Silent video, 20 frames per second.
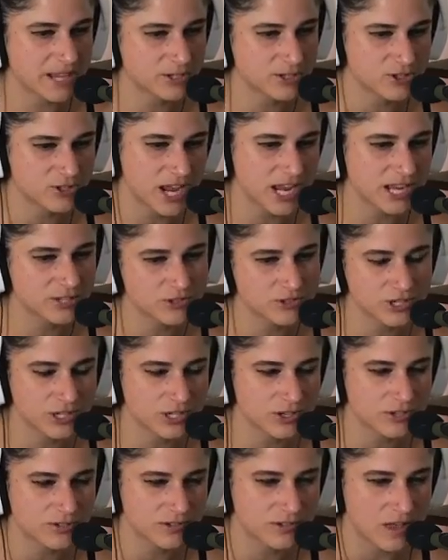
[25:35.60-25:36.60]
change in
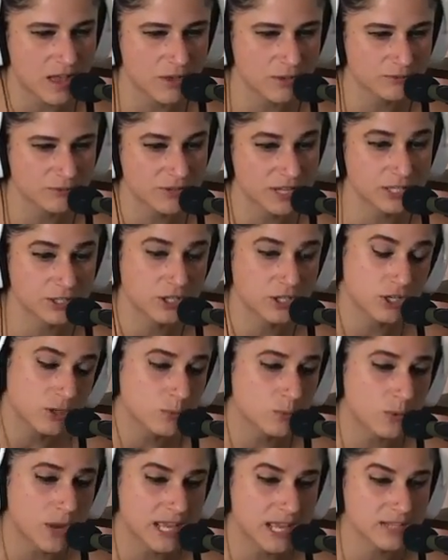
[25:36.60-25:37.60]
yourself in good
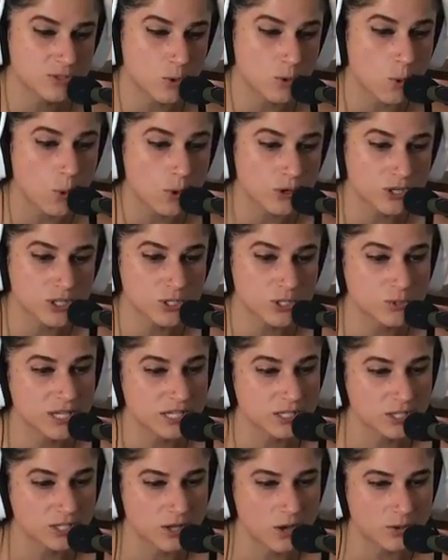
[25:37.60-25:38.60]
ways, or you
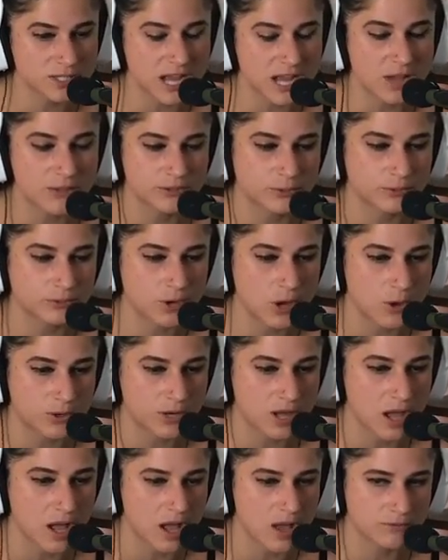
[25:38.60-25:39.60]
can go down the road
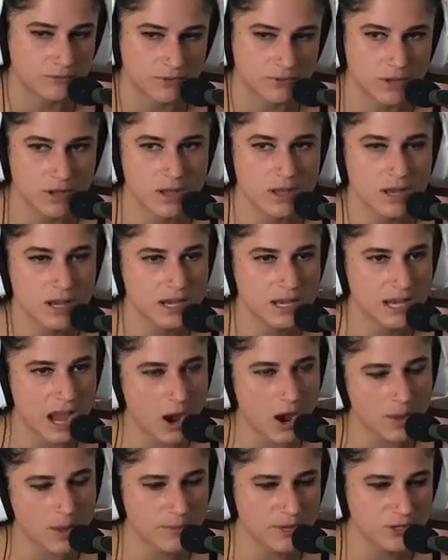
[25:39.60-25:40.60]
of,
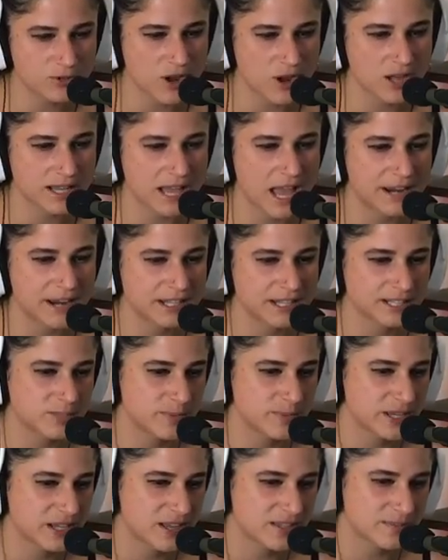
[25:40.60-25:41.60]
now I'm a drug addict
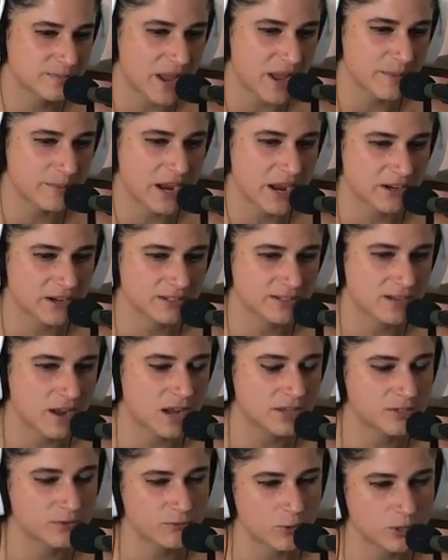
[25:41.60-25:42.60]
because my parents
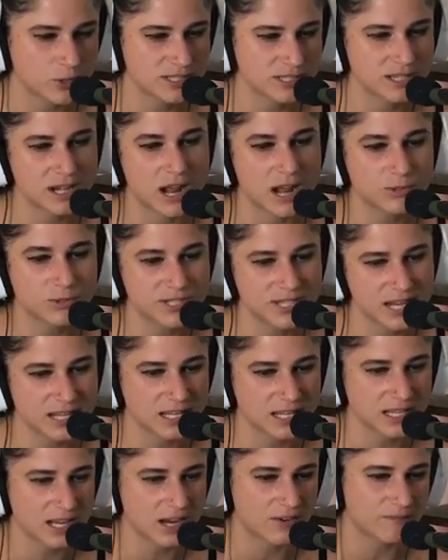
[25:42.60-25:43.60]
got divorced and I was
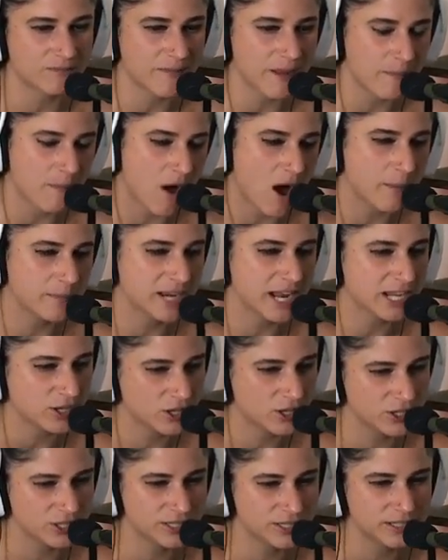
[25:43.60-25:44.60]
taking care of my mom and I
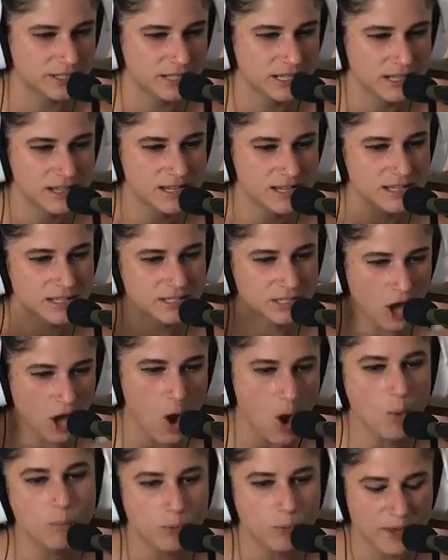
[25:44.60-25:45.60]
couldn't
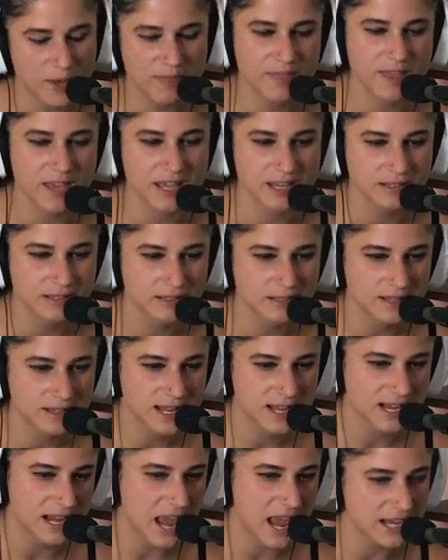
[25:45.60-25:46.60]
cope with it
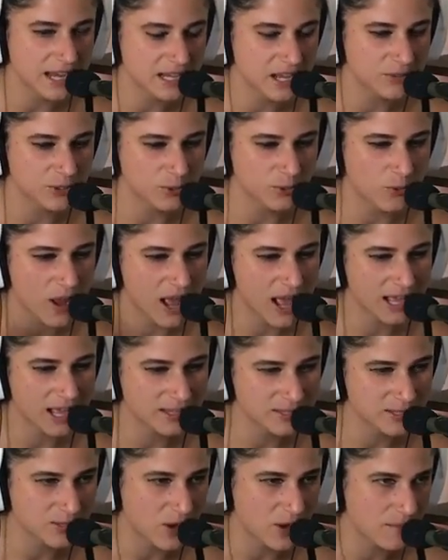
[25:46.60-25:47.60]
in any other way.
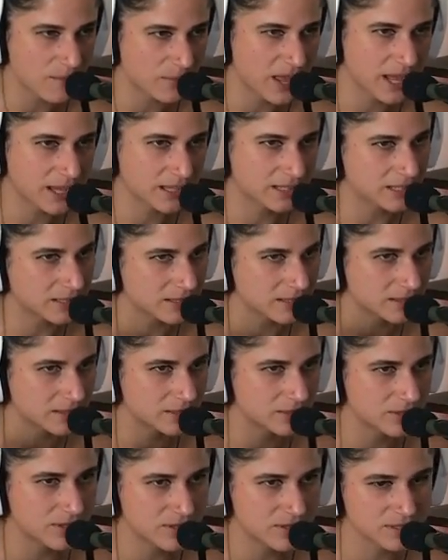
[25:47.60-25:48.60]
So I'm like
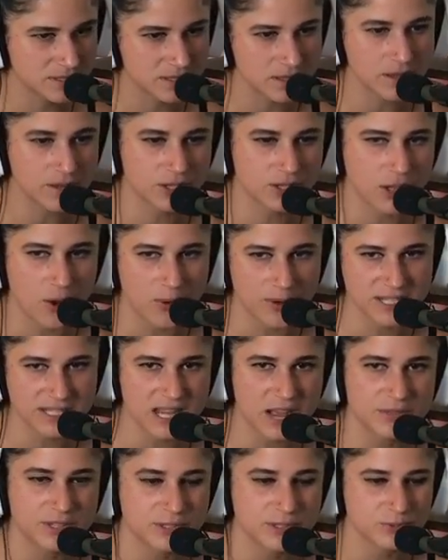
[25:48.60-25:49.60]
just going
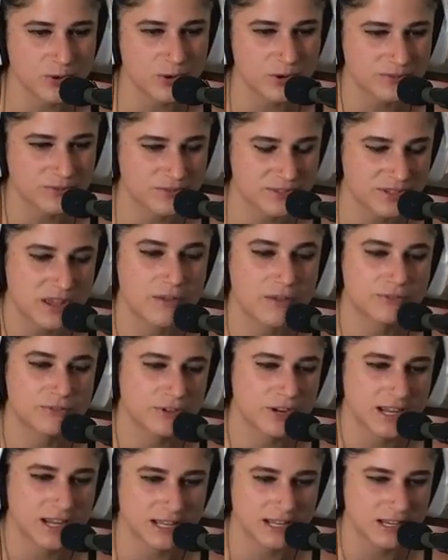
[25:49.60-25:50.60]
down this road of
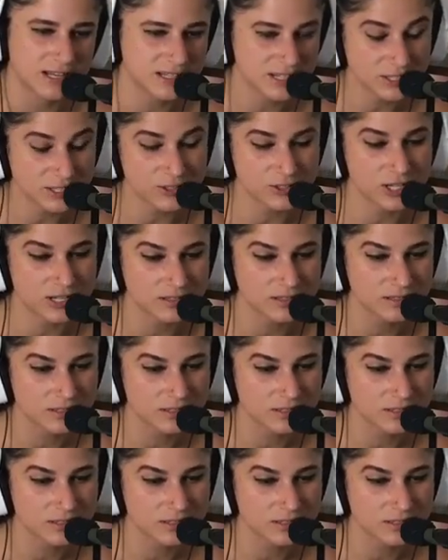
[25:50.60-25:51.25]
suffering and addiction.